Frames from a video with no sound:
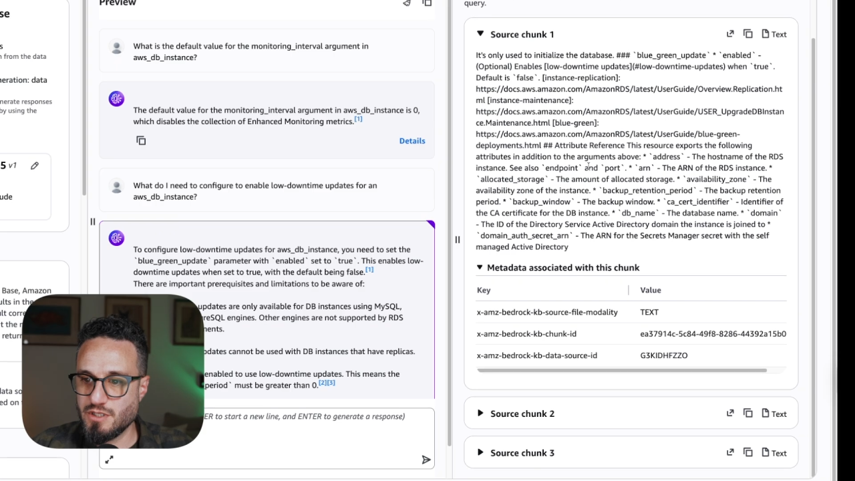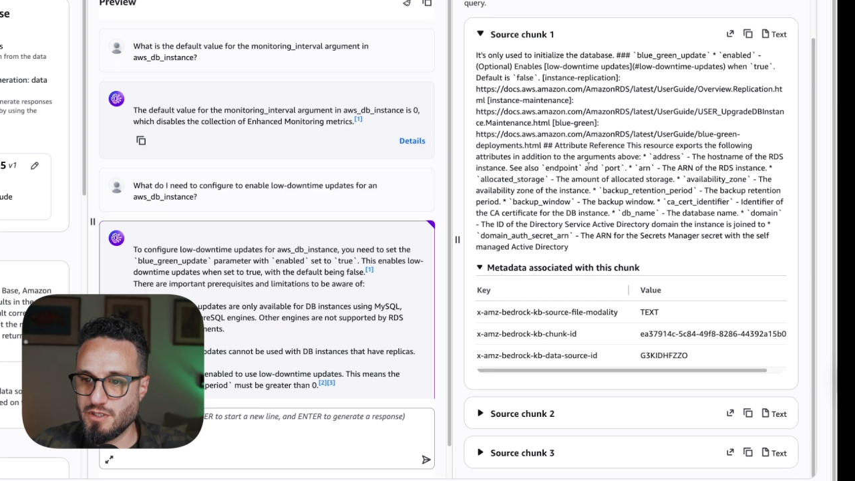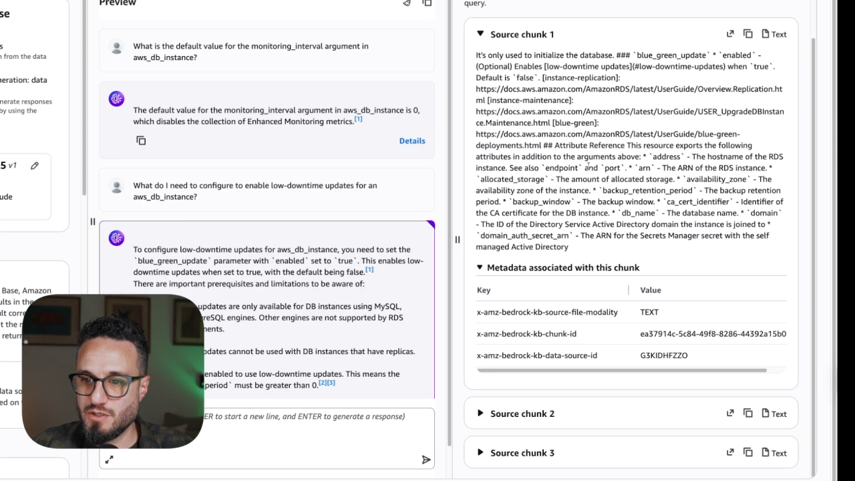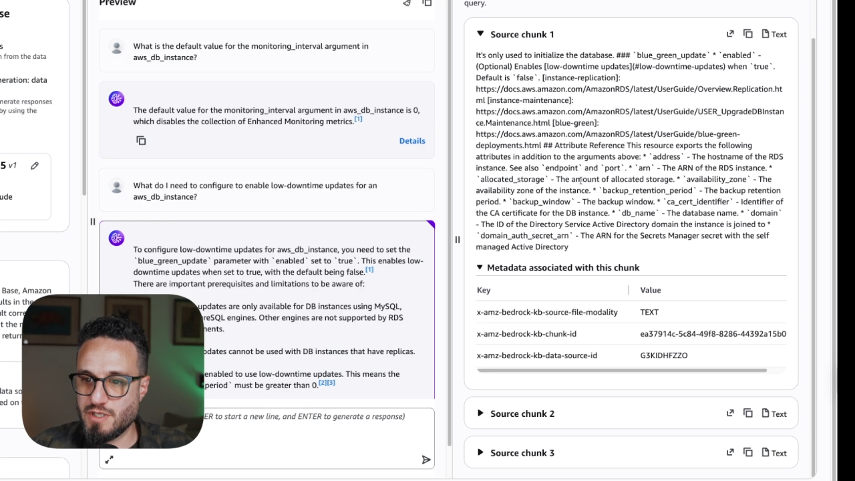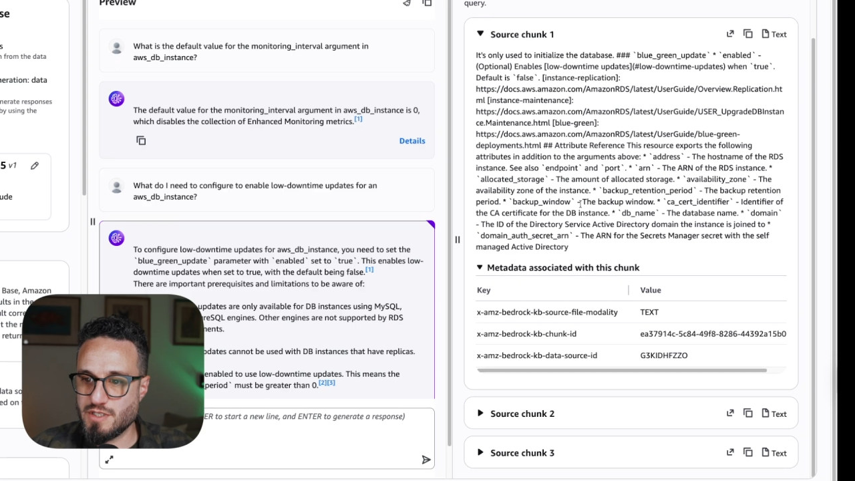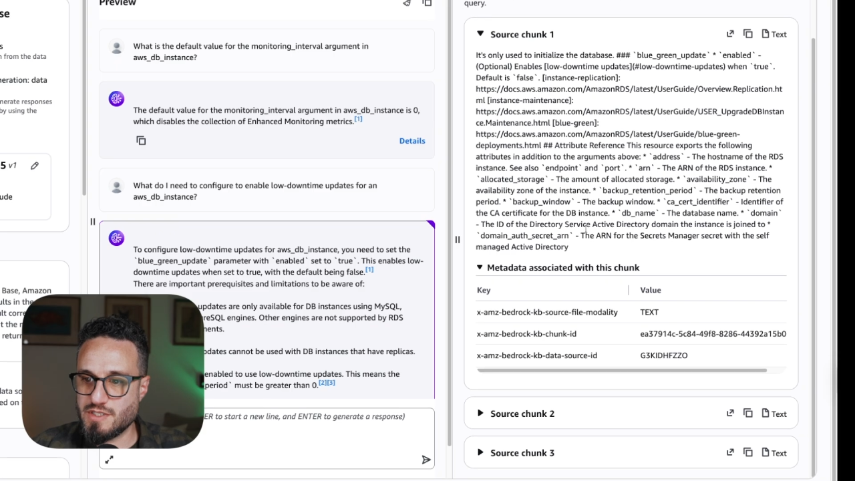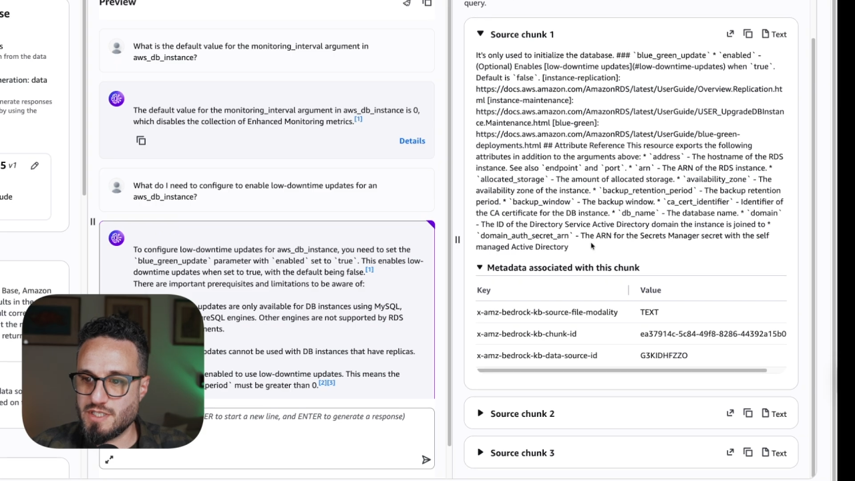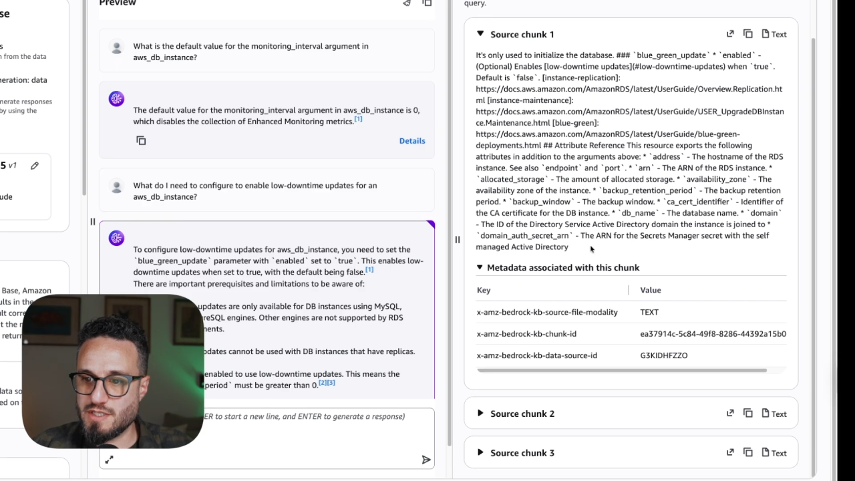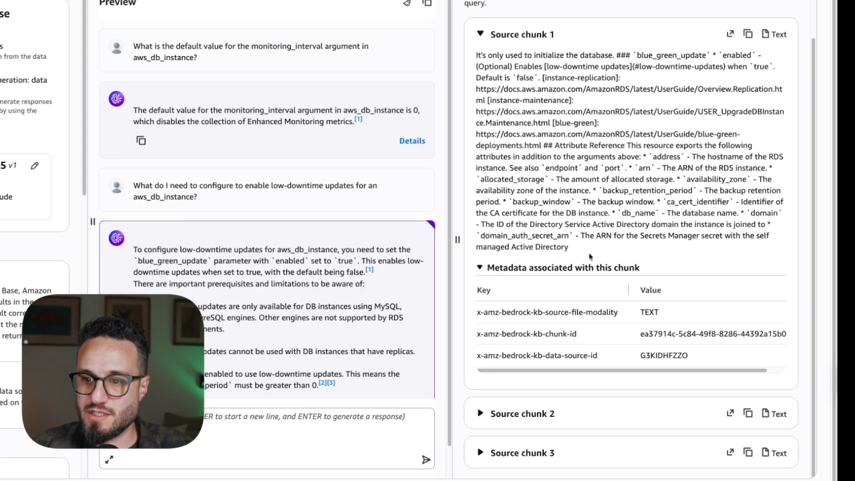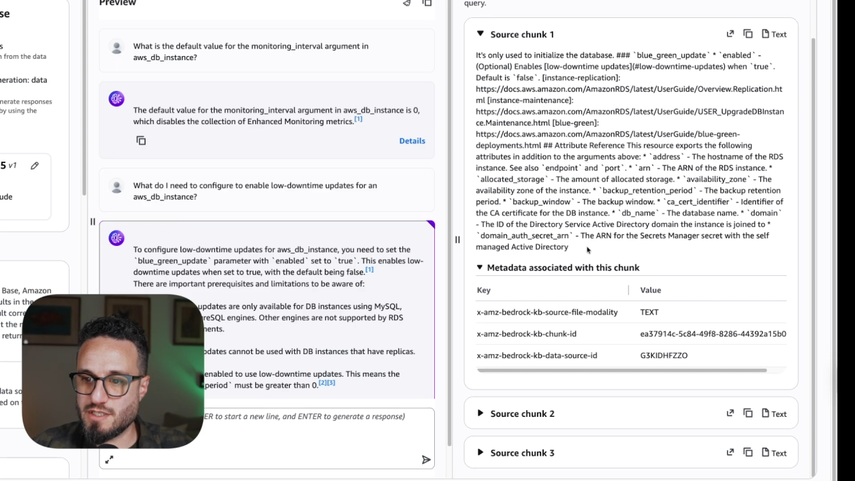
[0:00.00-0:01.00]
You can
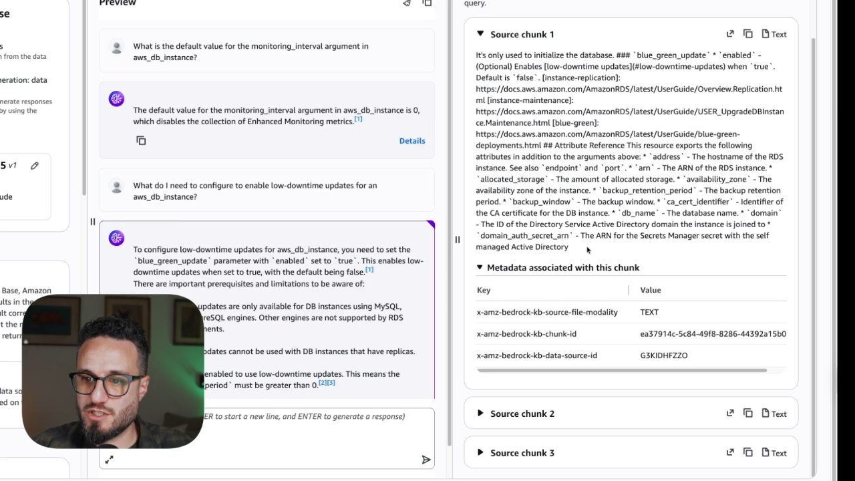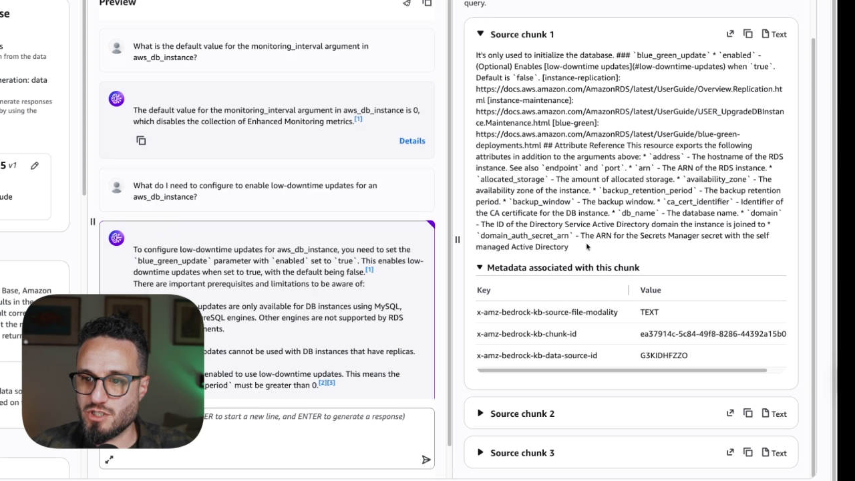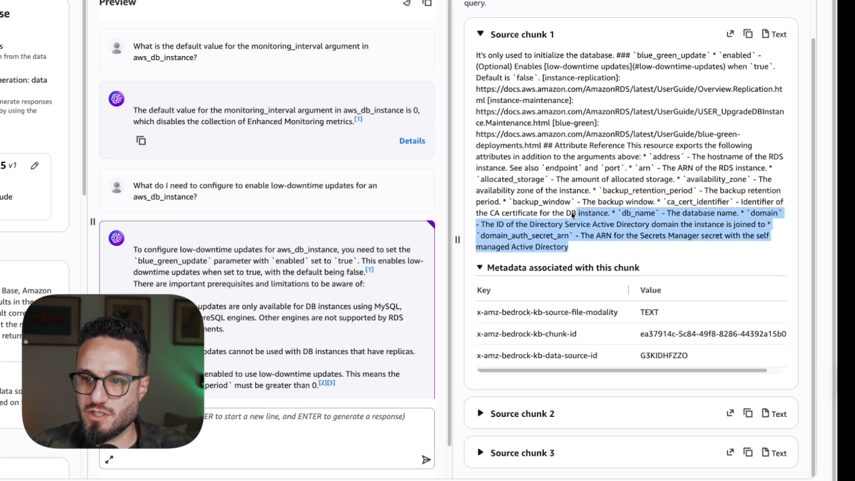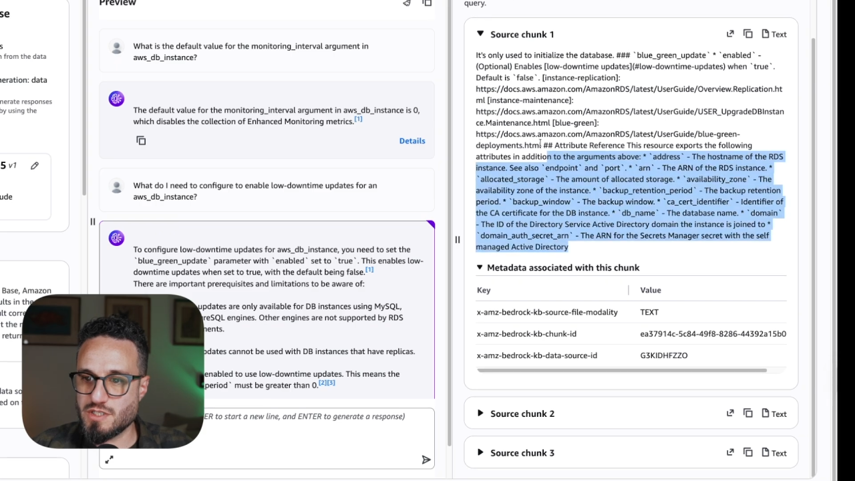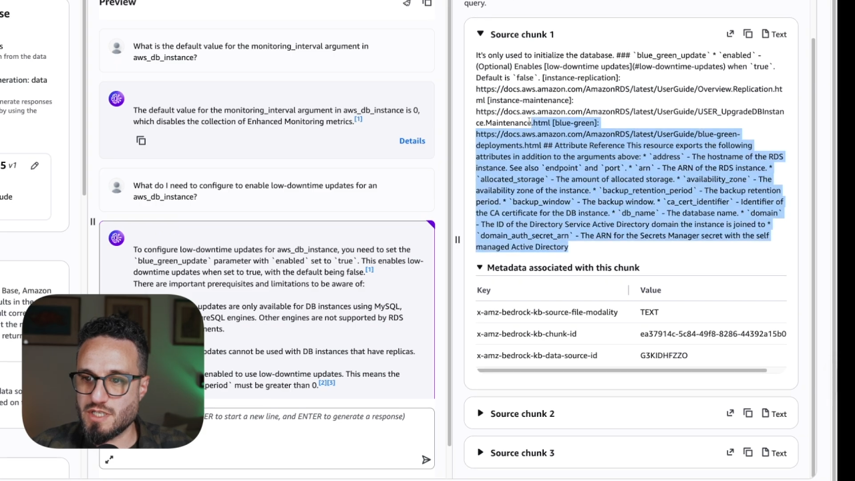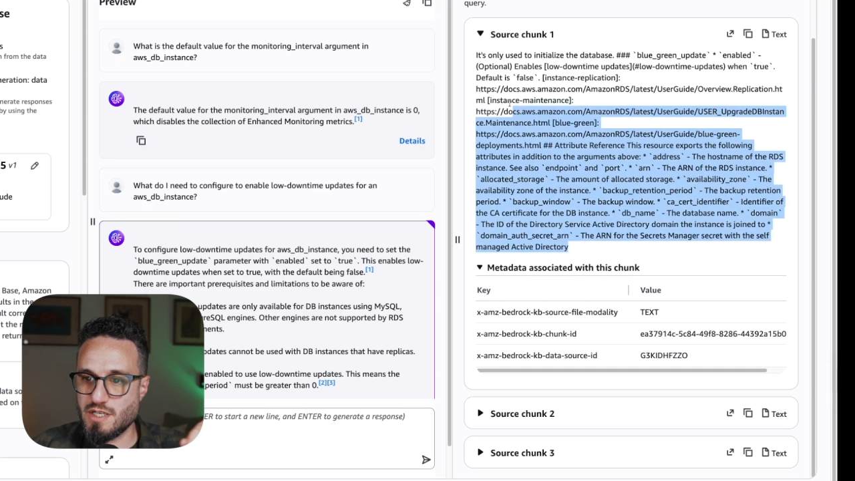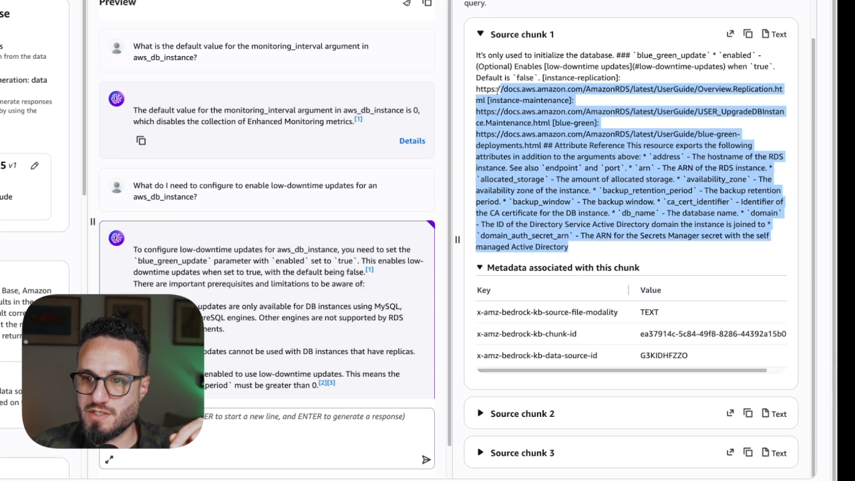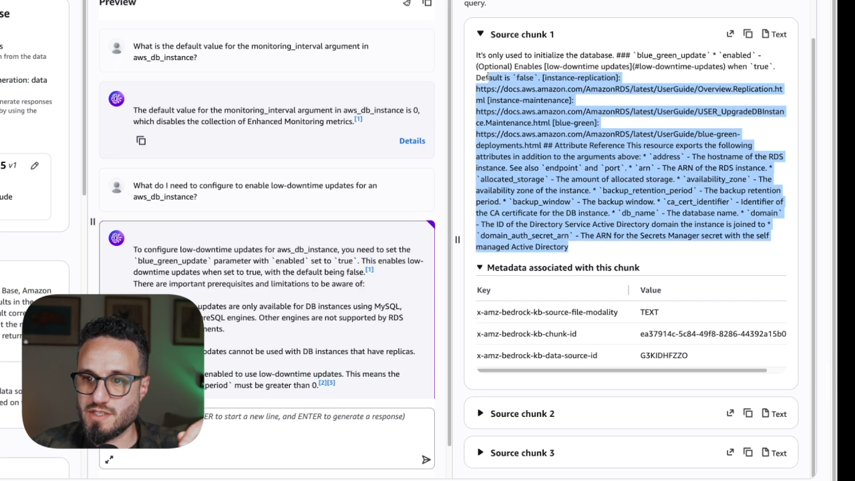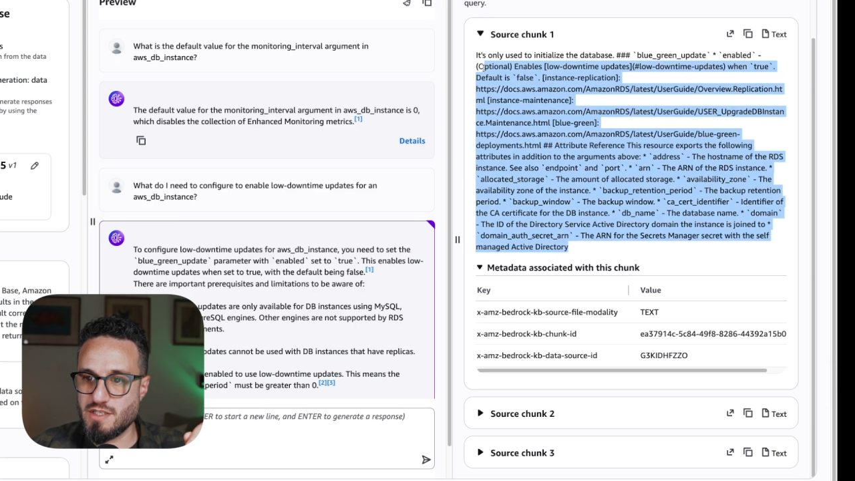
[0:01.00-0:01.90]
see that the chunk size